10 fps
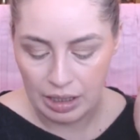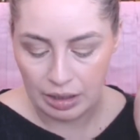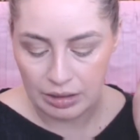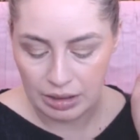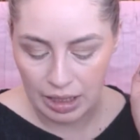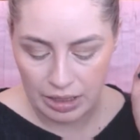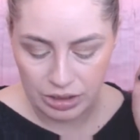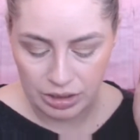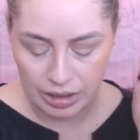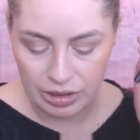I did
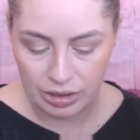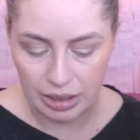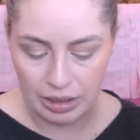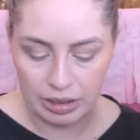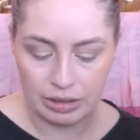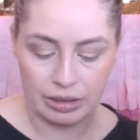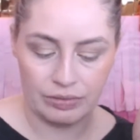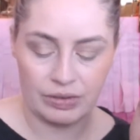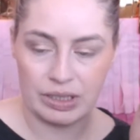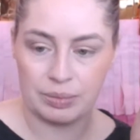lashes yesterday on the
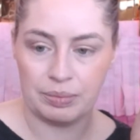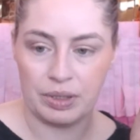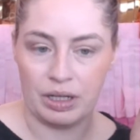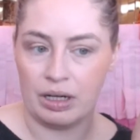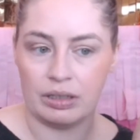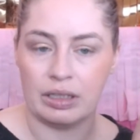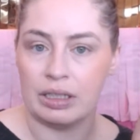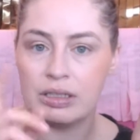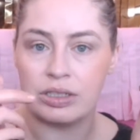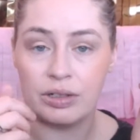
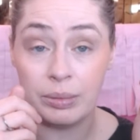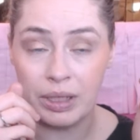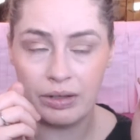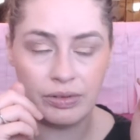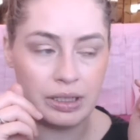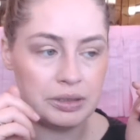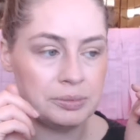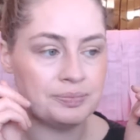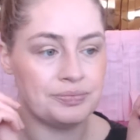Instagram live rather,